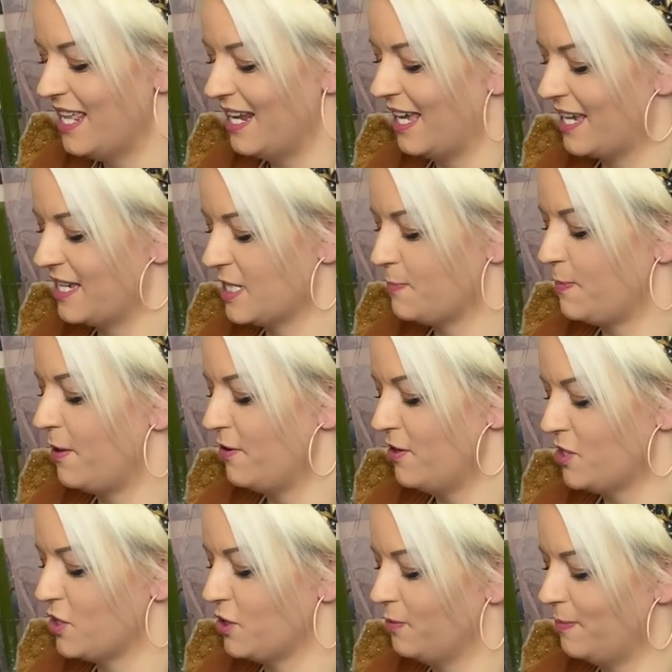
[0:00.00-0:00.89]
Like a
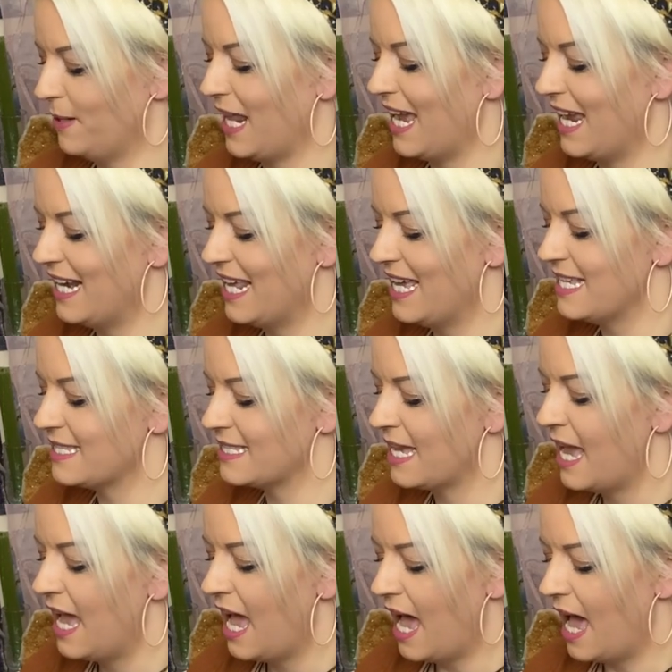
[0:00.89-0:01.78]
spiritual playlist.
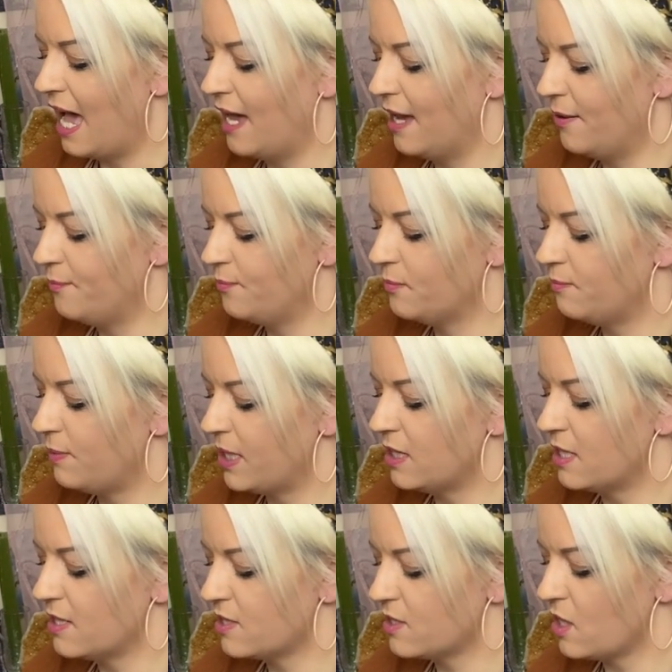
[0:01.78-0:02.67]
Um,
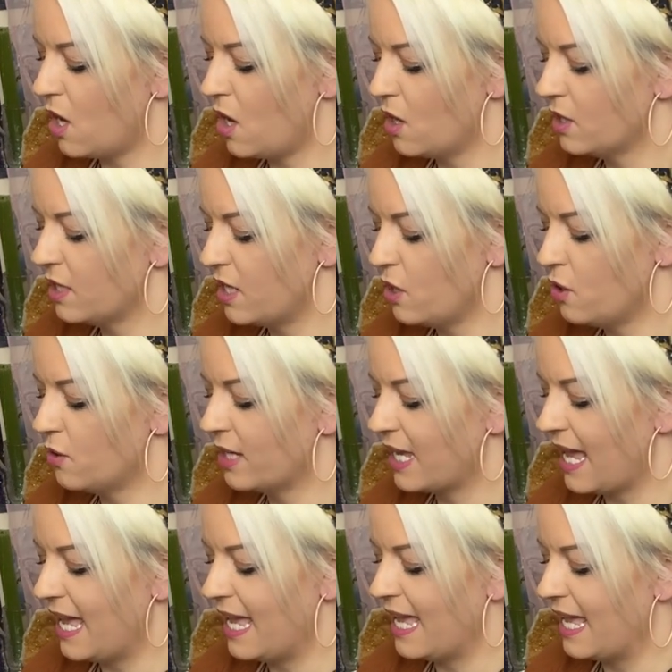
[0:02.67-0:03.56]
but the song that you're
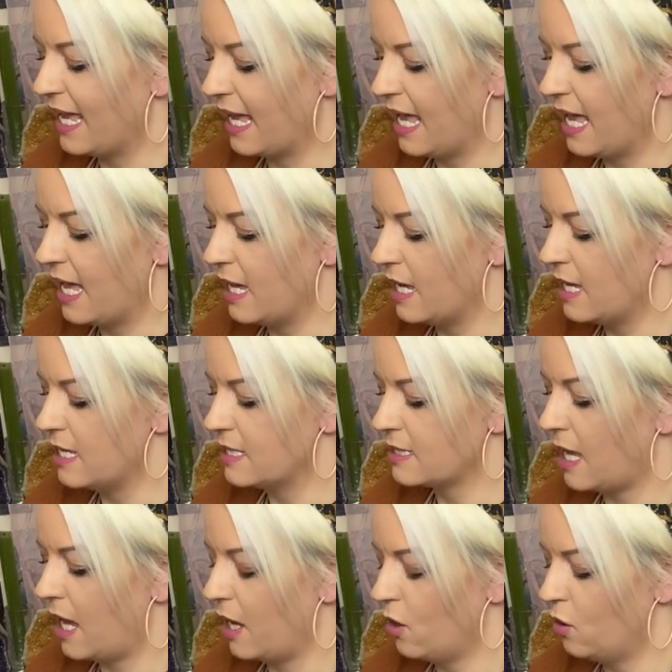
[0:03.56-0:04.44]
getting
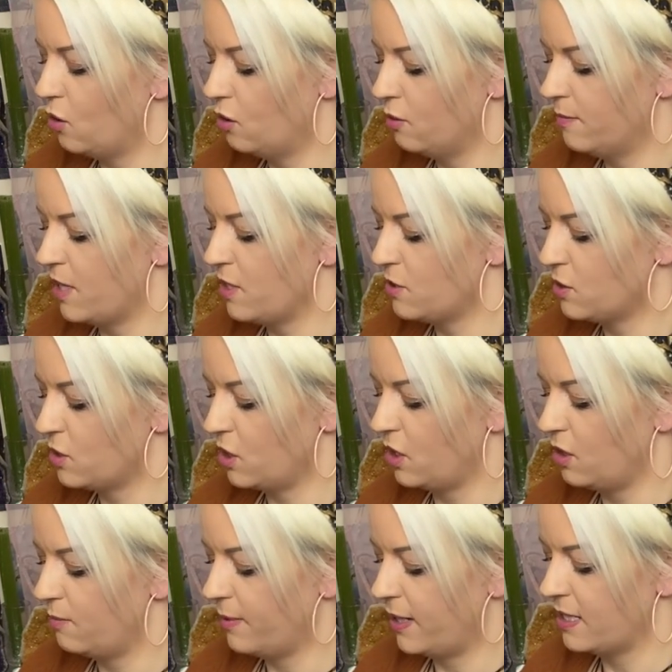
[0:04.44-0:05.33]
is I Almost
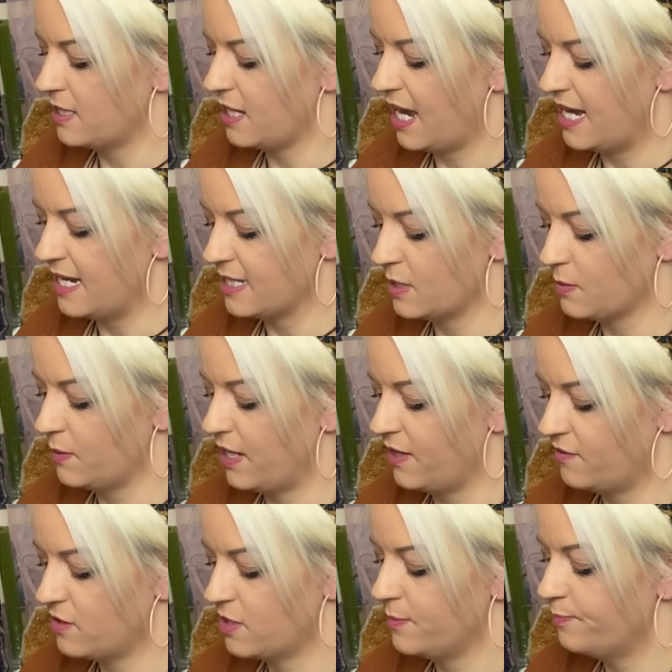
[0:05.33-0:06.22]
Do by Taylor
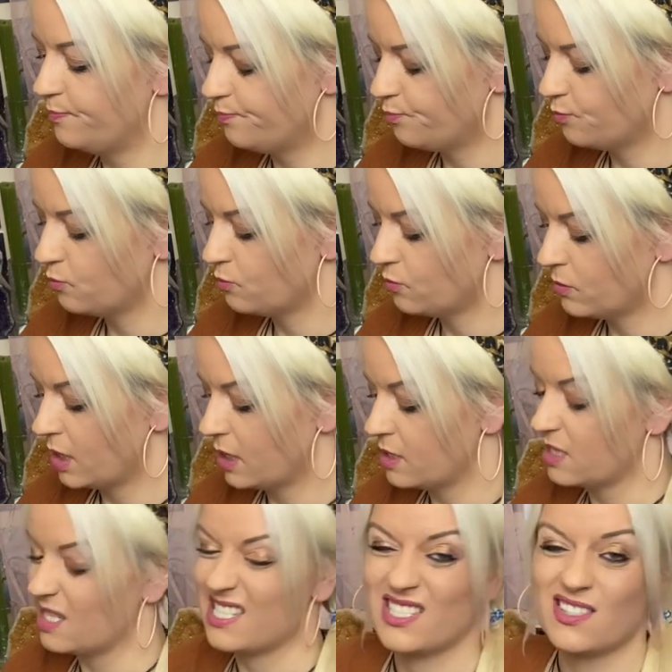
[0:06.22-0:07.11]
Swift. So
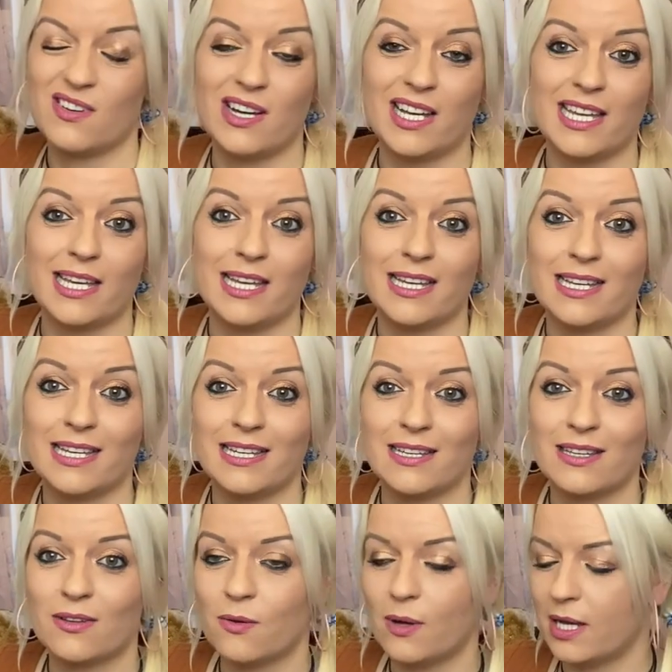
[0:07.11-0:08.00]
that's quite
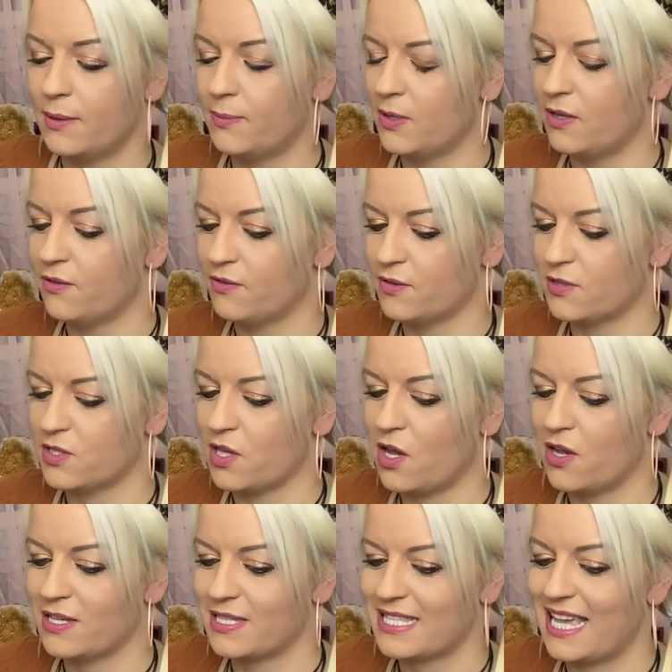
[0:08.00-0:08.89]
a, quite a beautiful
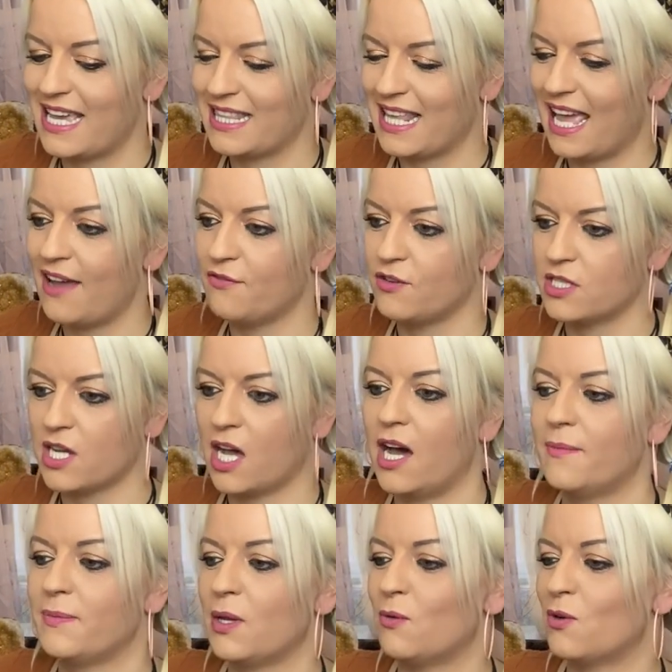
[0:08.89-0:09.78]
song, saying that every
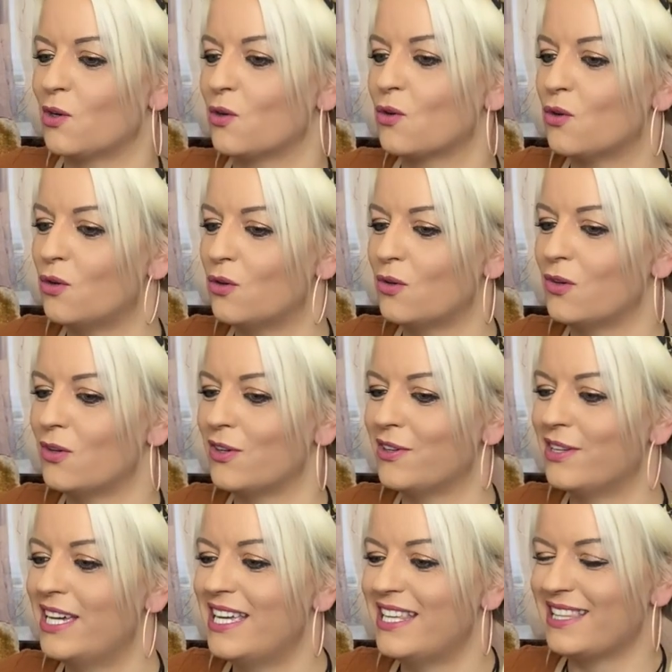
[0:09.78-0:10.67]
time they want to
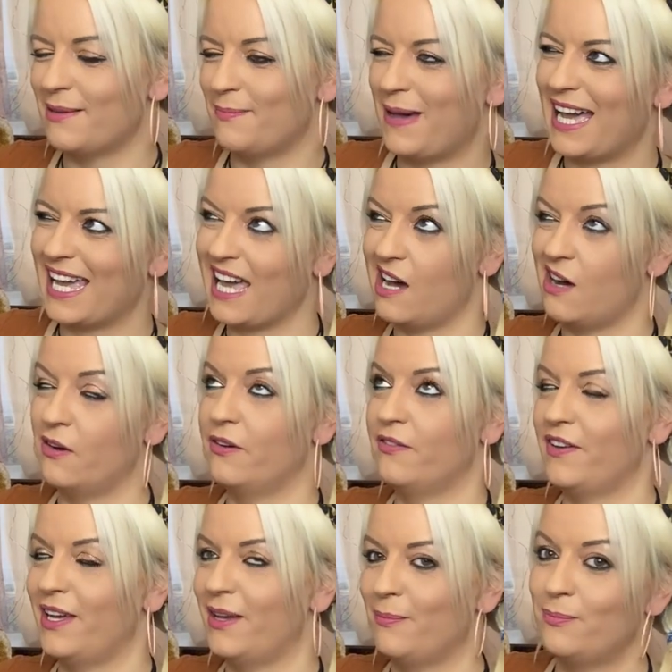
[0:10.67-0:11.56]
call, they back out
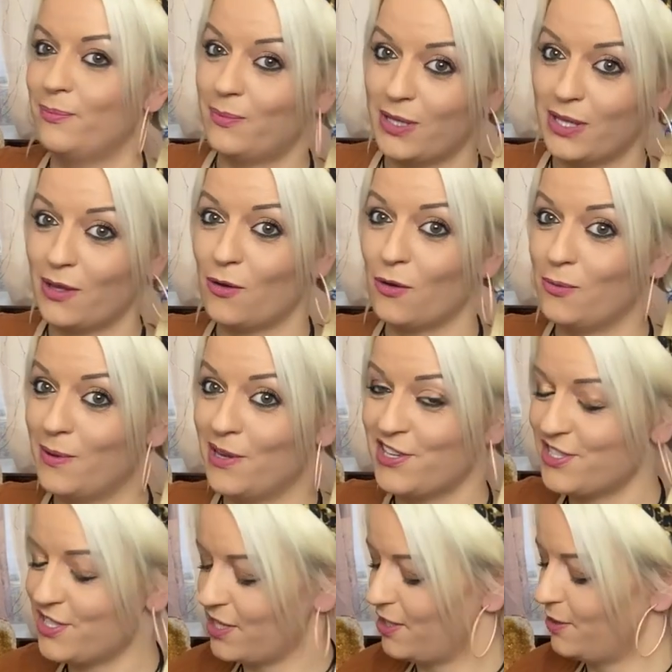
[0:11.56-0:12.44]
of it. But they
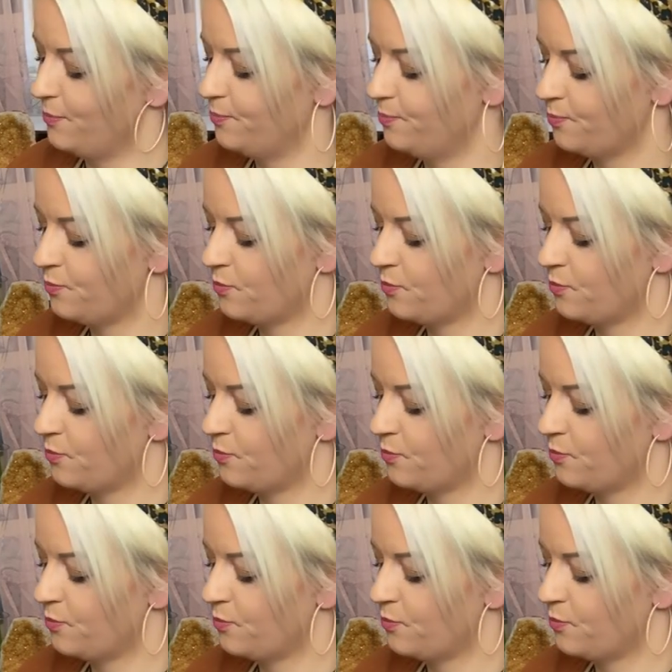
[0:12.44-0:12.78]
almost do.